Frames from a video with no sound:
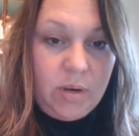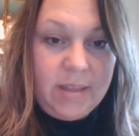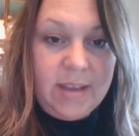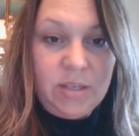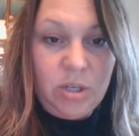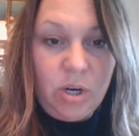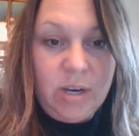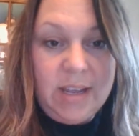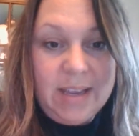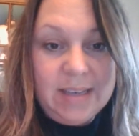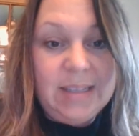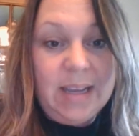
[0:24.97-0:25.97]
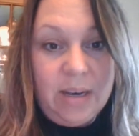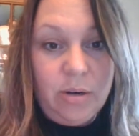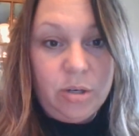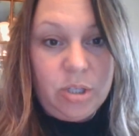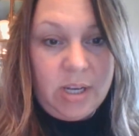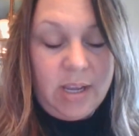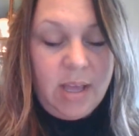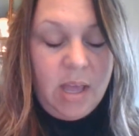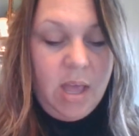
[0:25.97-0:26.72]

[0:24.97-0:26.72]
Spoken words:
and they turn it into energy.